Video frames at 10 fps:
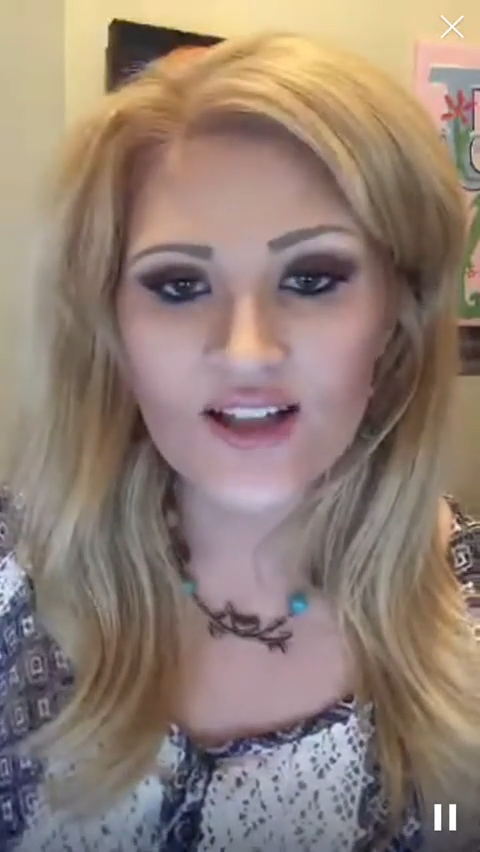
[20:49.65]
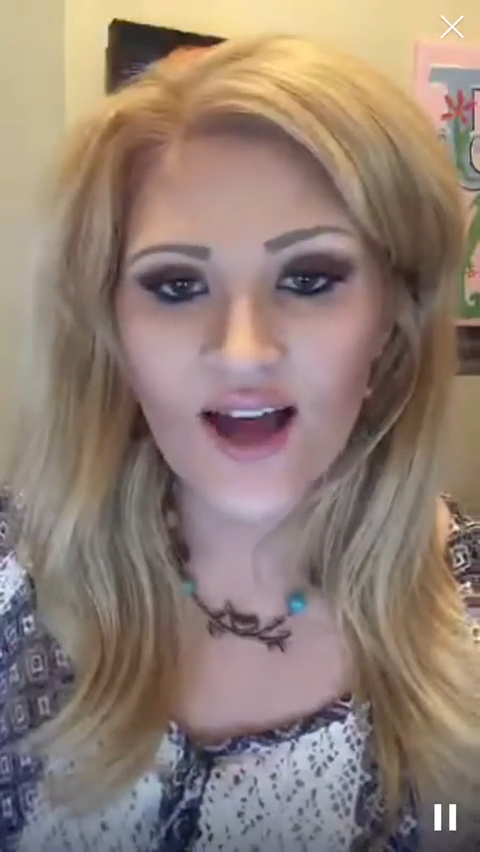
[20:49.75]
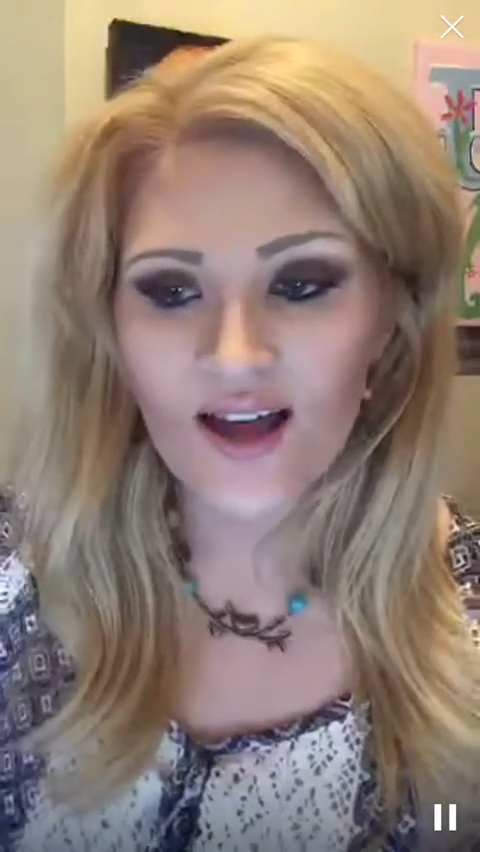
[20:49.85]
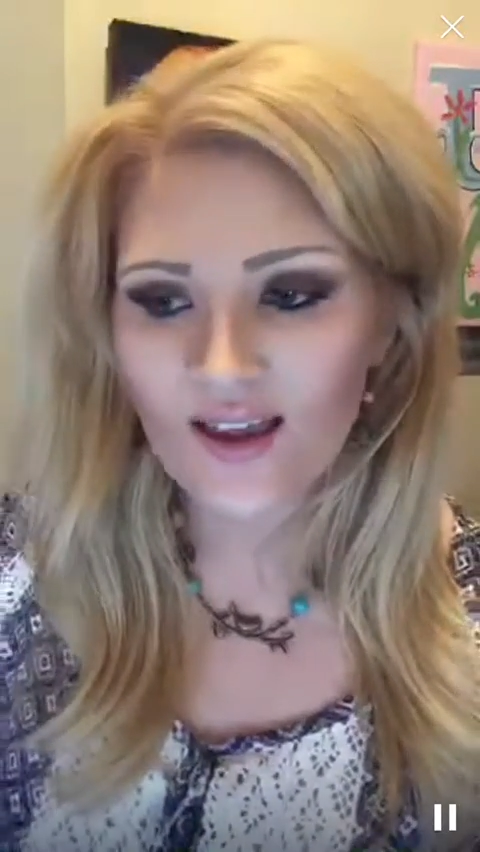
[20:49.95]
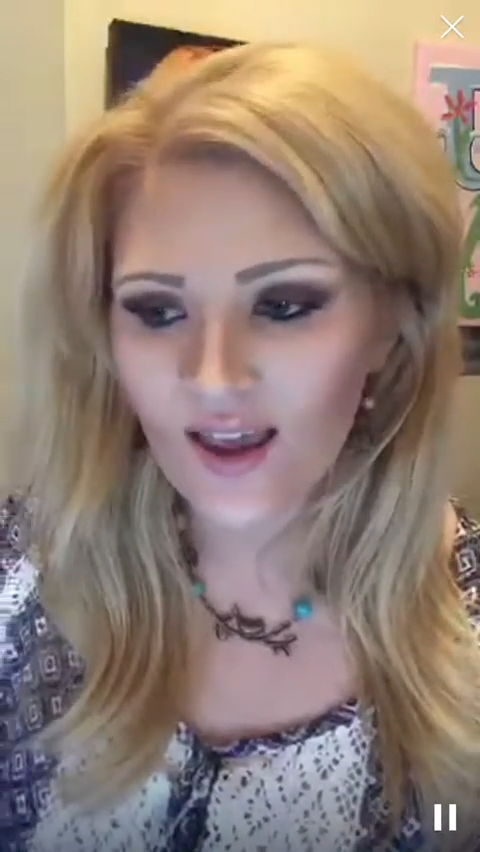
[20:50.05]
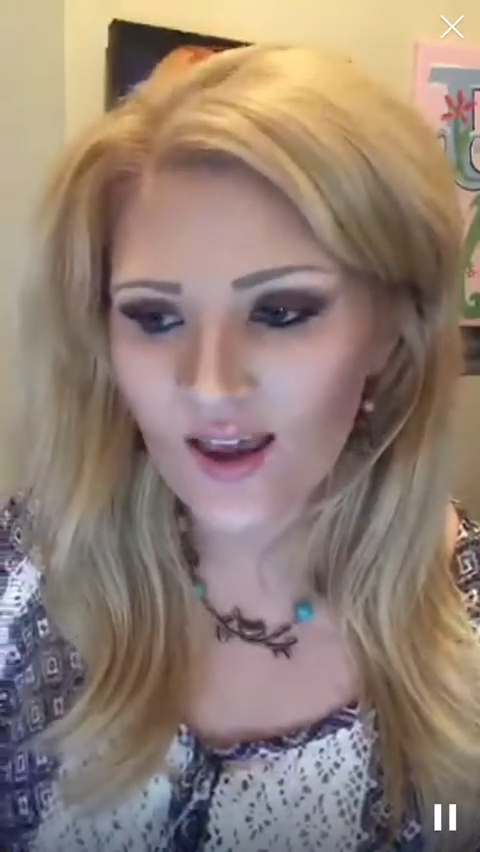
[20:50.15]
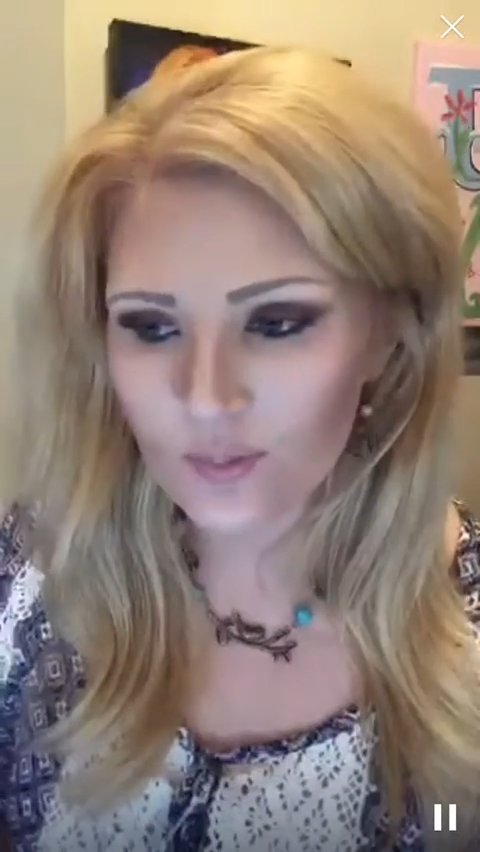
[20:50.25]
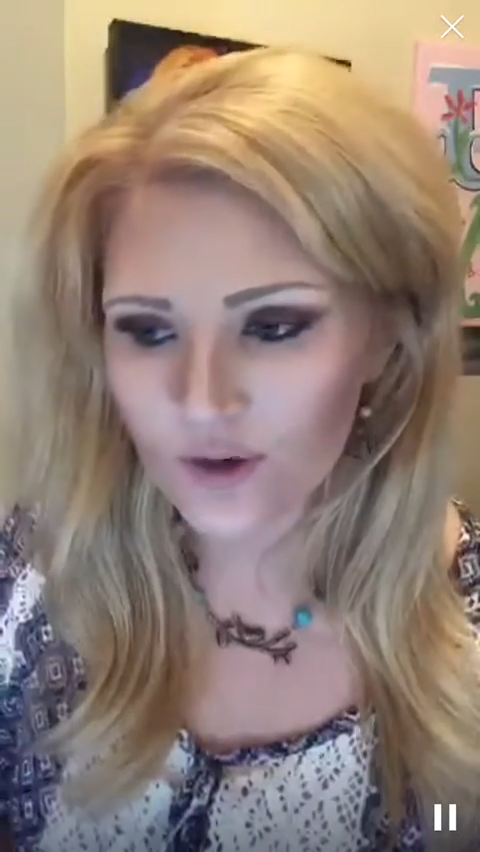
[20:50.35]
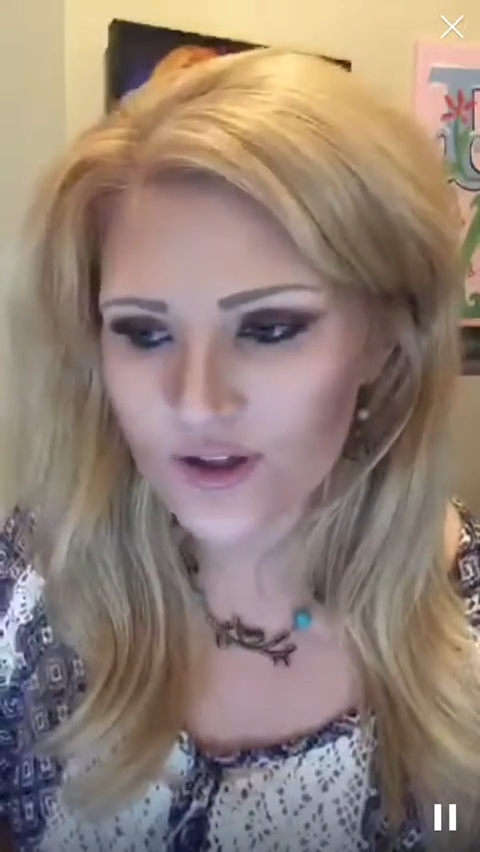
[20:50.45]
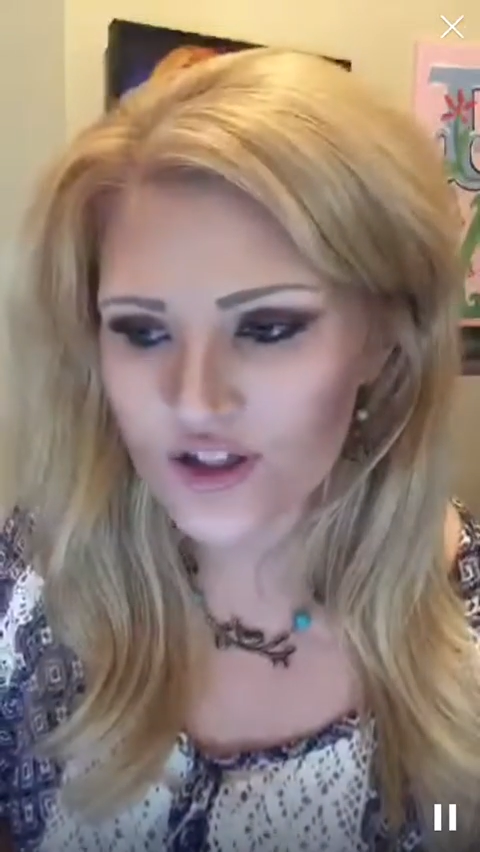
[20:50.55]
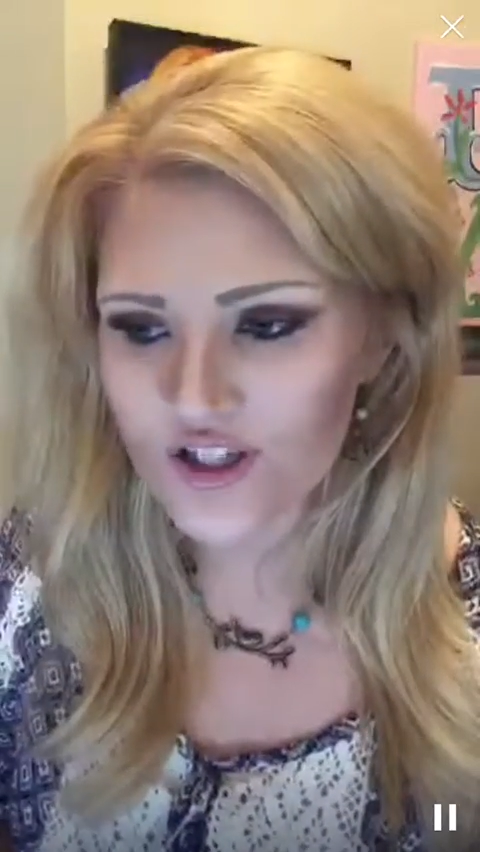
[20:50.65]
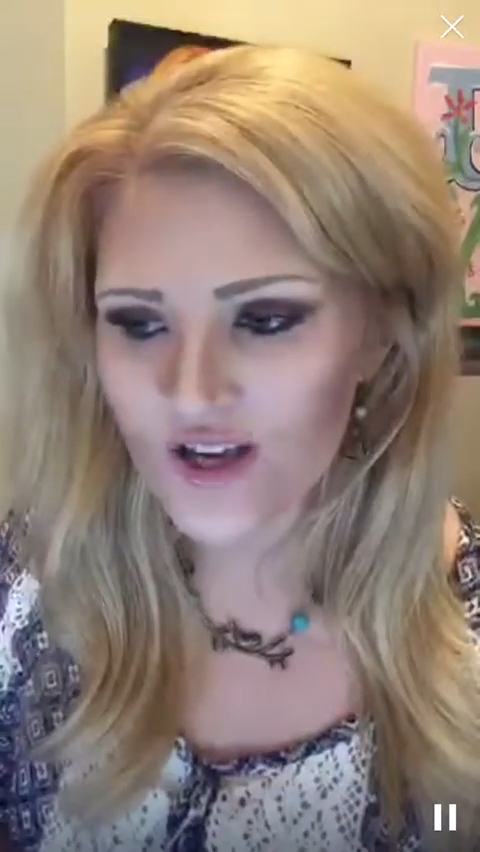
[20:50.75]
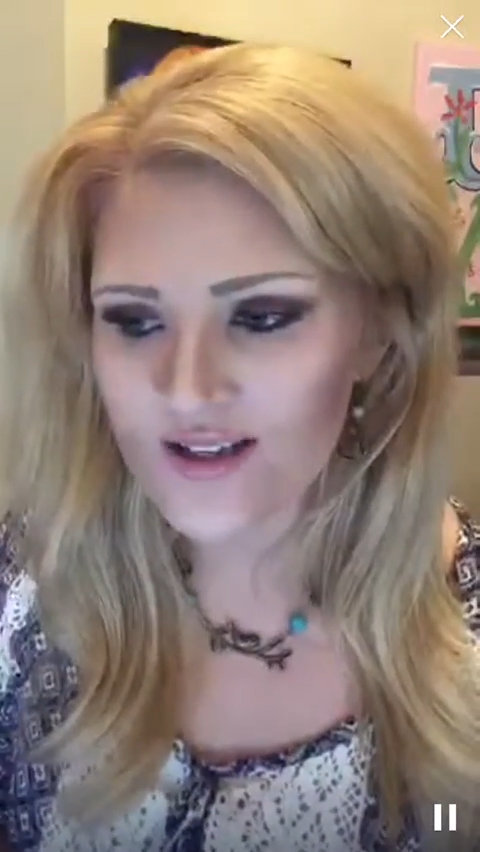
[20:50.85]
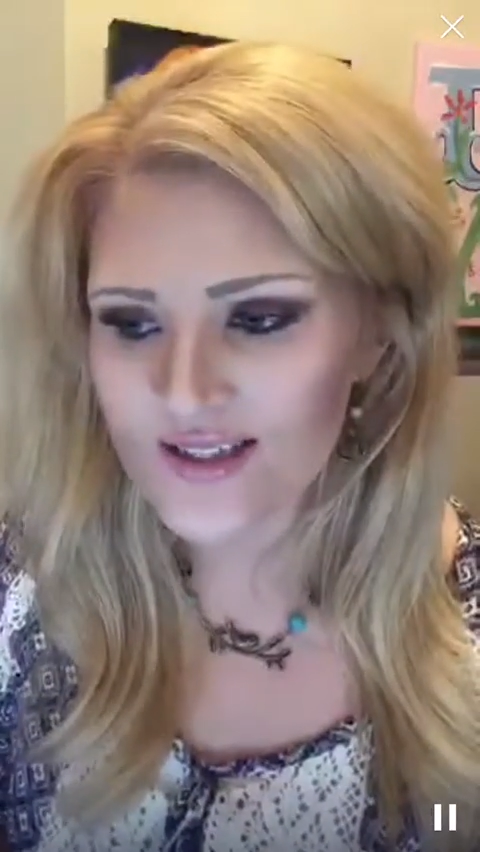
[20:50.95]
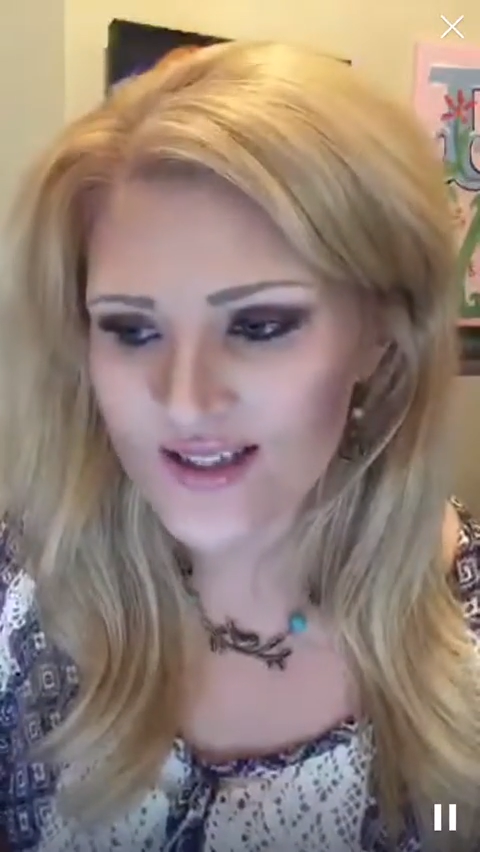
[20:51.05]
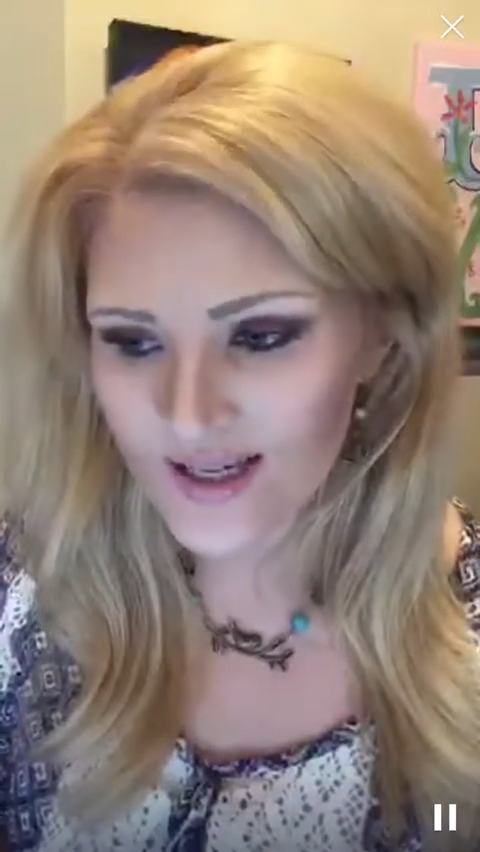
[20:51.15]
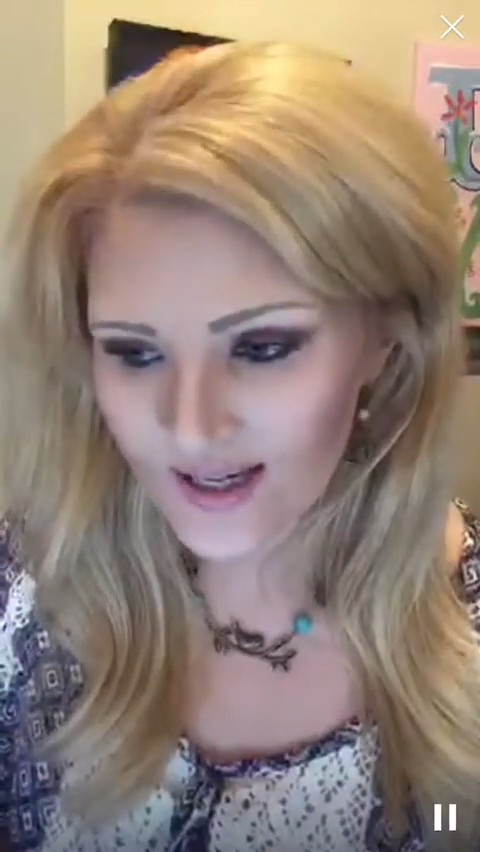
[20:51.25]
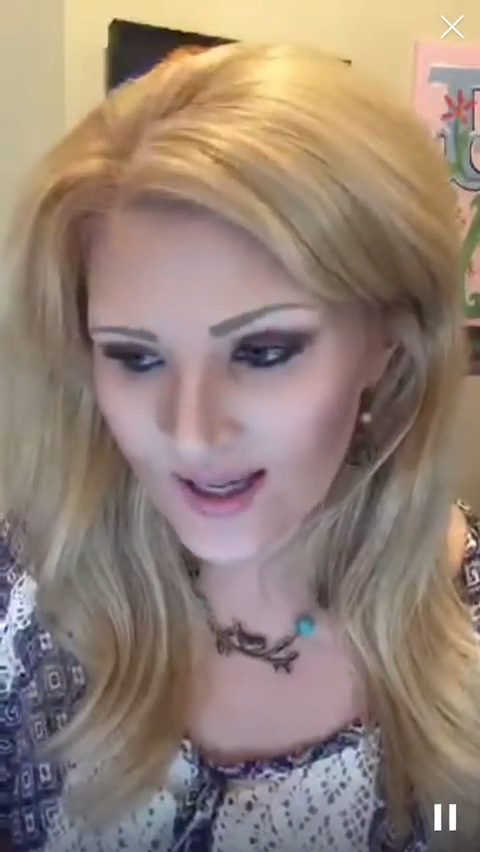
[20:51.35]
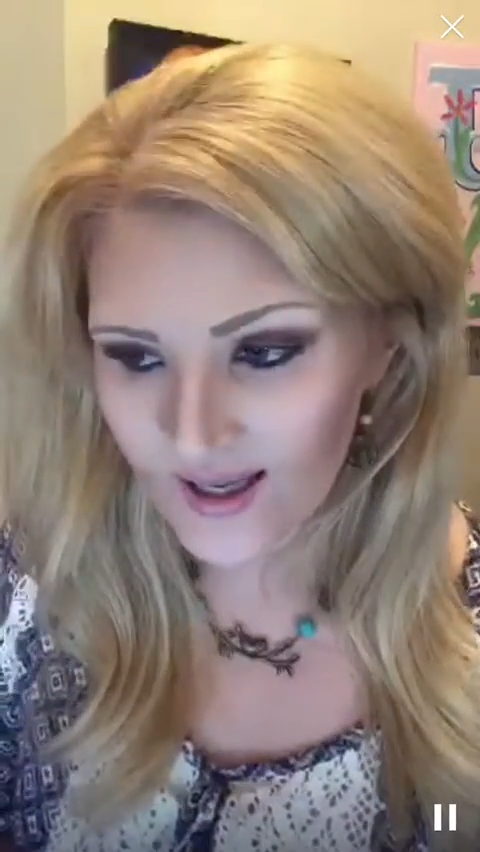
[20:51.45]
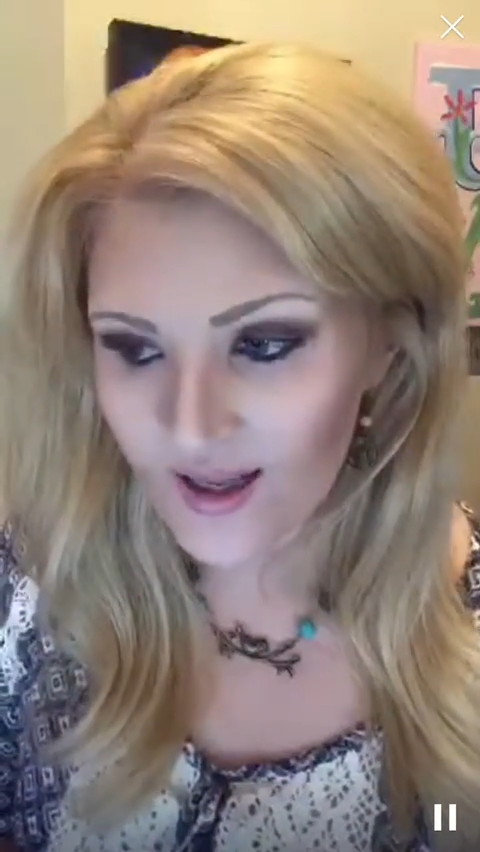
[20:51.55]
at Cambridge, tells
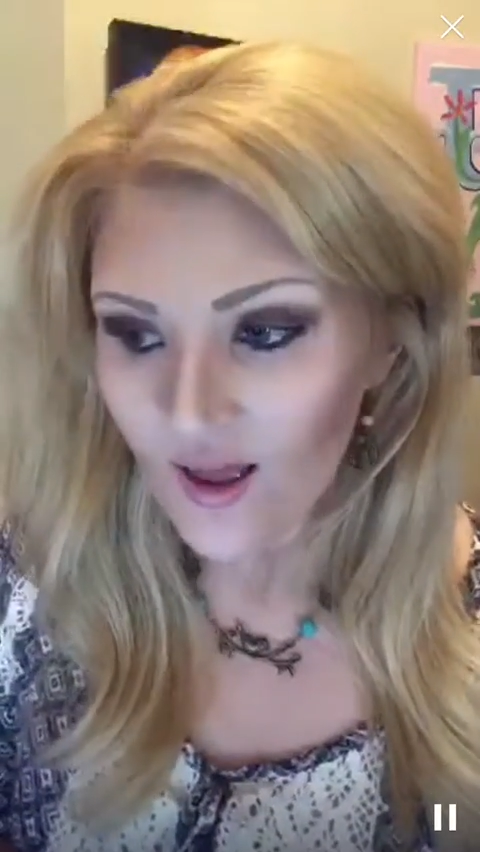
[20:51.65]
CNN